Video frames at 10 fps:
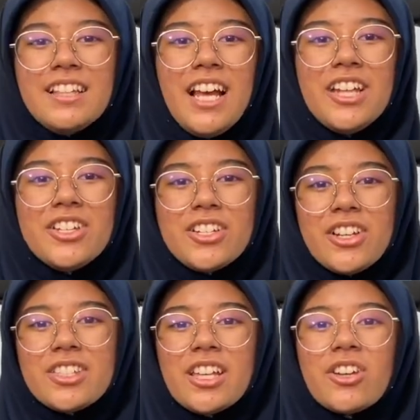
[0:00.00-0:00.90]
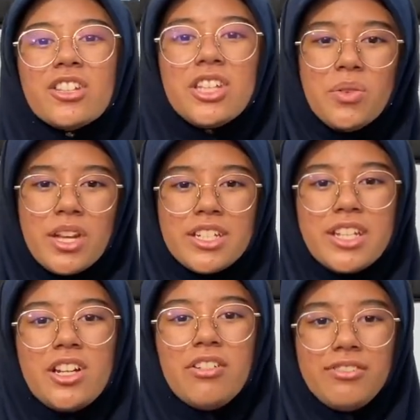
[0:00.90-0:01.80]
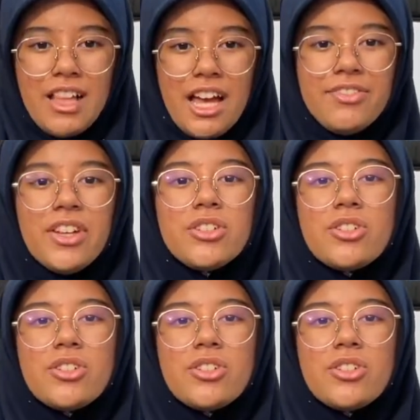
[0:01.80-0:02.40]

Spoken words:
that ensures the continuation of life